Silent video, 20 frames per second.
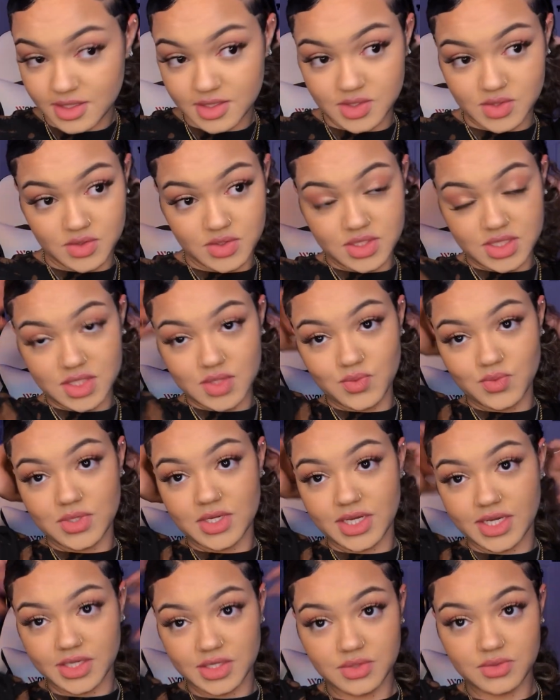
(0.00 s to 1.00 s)
So this is what
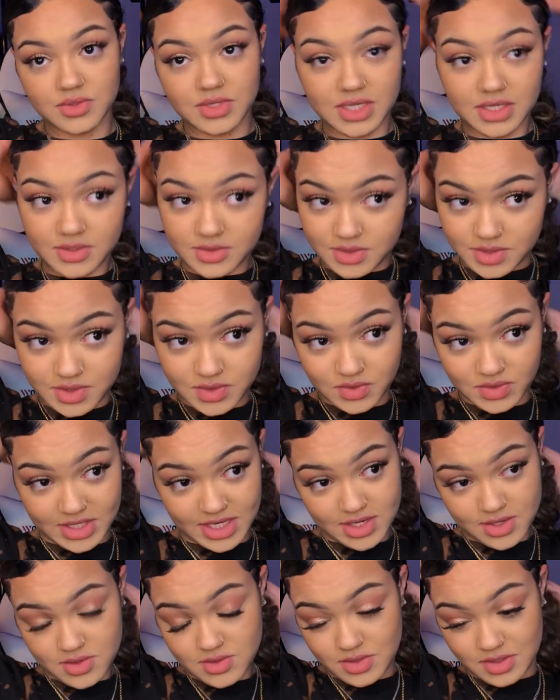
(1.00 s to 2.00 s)
I do now. So
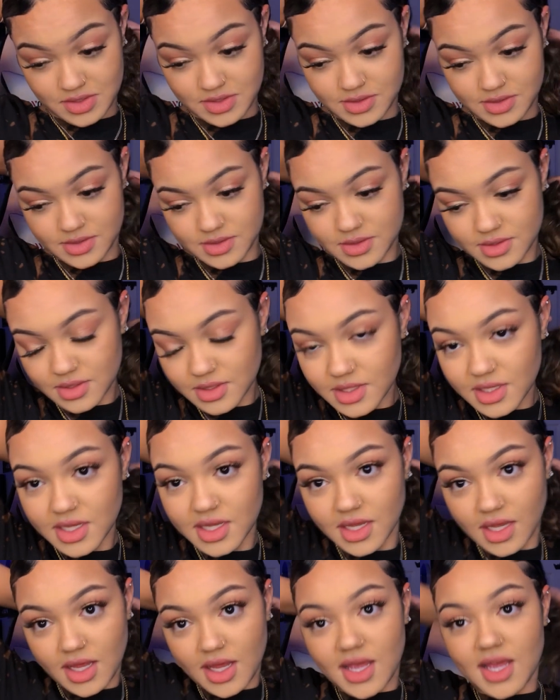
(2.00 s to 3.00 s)
now
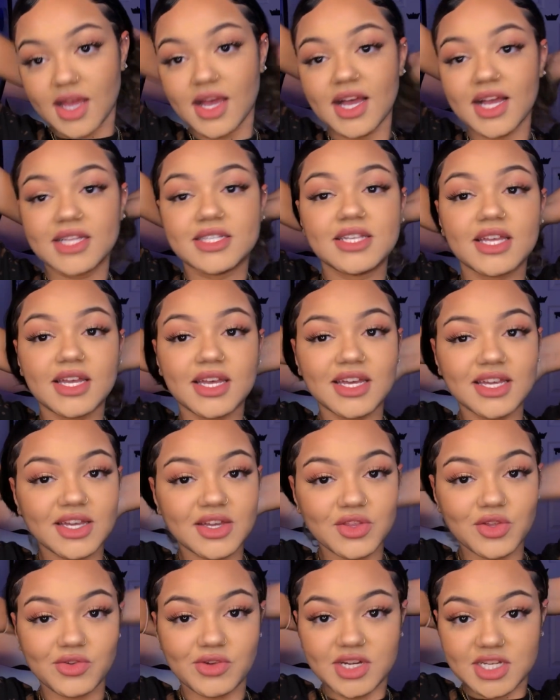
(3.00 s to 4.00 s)
I
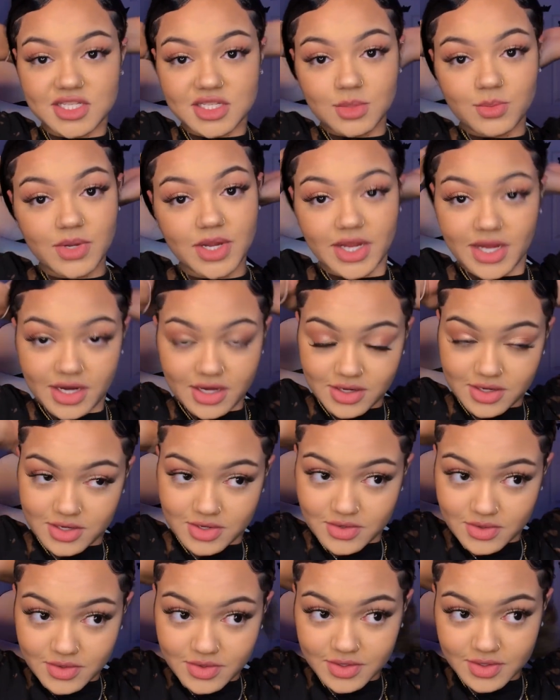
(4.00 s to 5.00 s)
take the rest of my hair
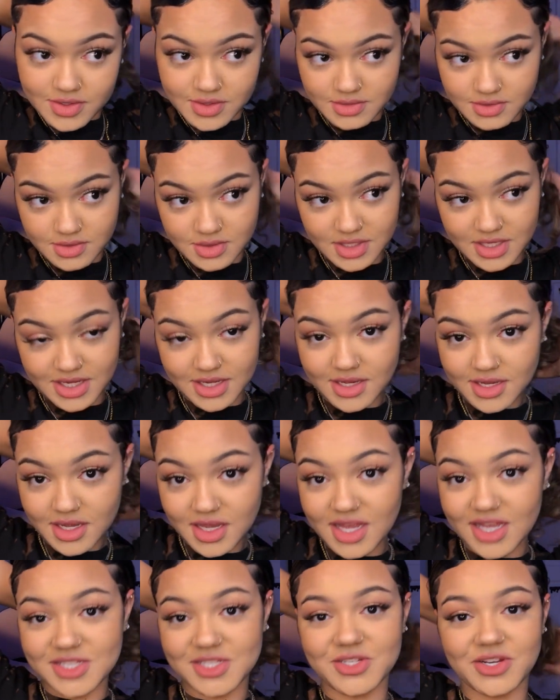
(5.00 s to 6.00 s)
out.
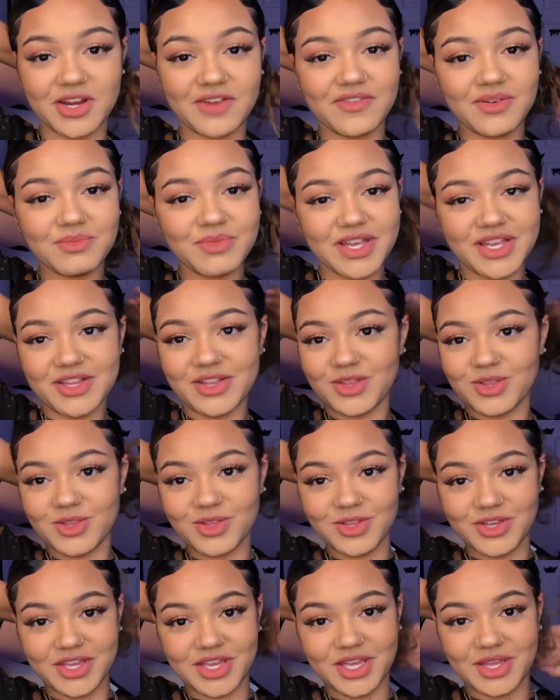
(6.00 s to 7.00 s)
And sorry if I'm like
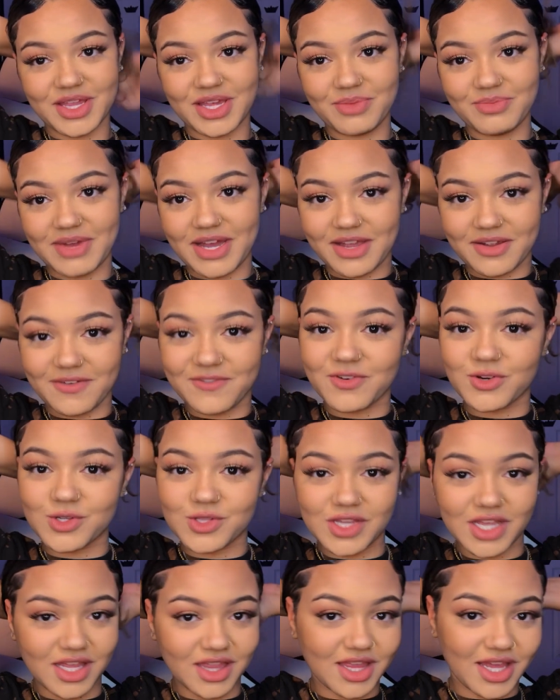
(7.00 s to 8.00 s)
looking like back and
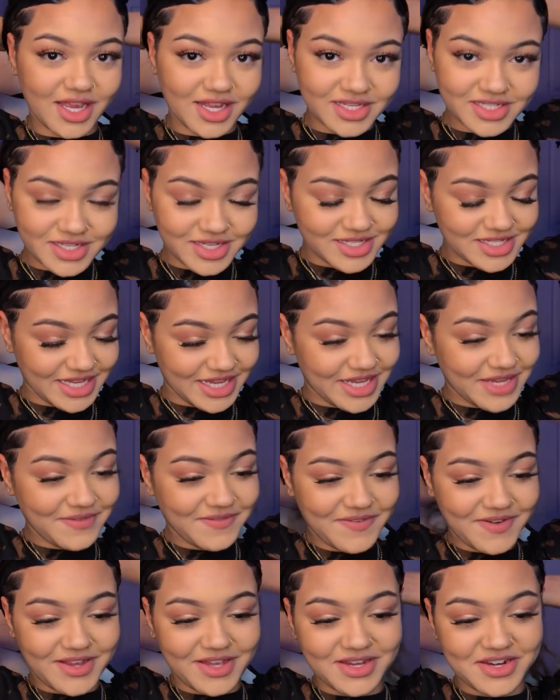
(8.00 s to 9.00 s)
forth like that. It's because I
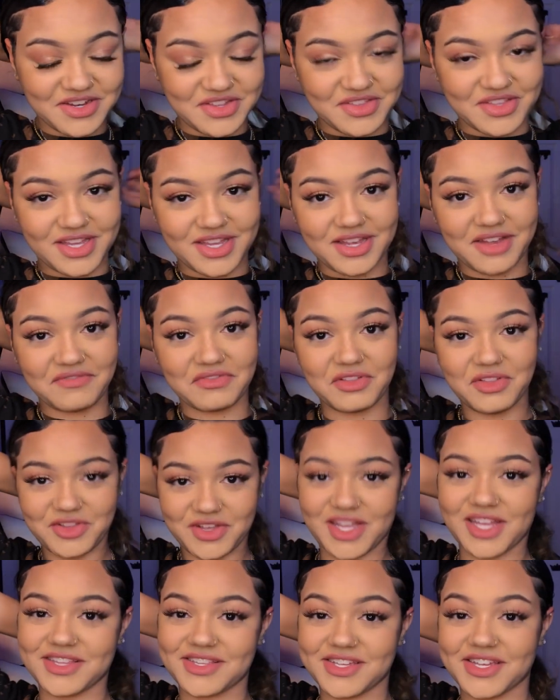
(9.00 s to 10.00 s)
keep forgetting that I have to
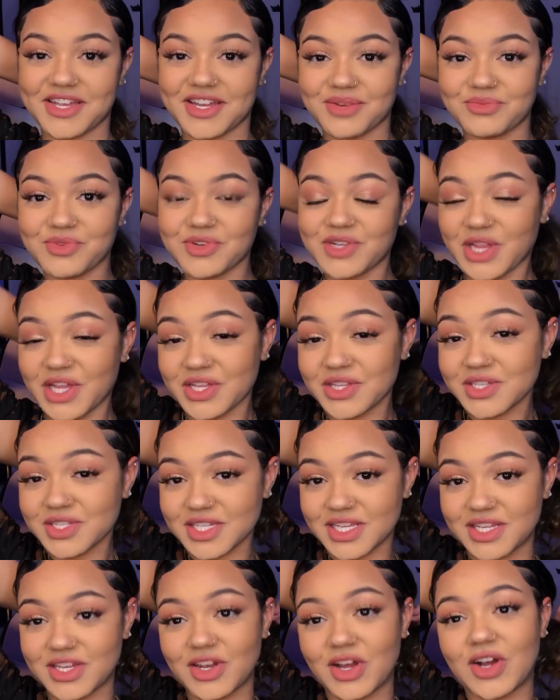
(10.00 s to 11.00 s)
look at the camera
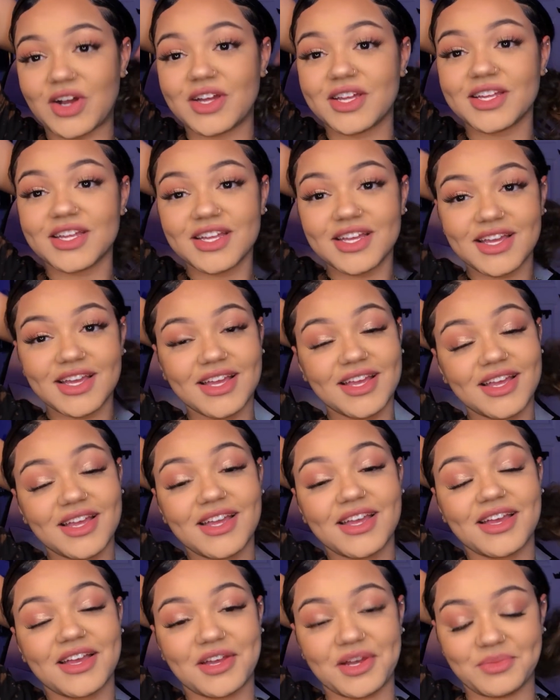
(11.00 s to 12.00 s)
lens and not
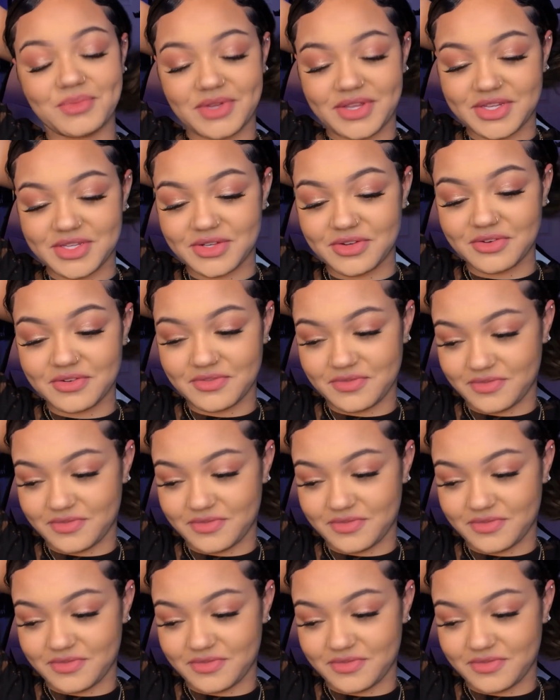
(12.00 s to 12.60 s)
at myself.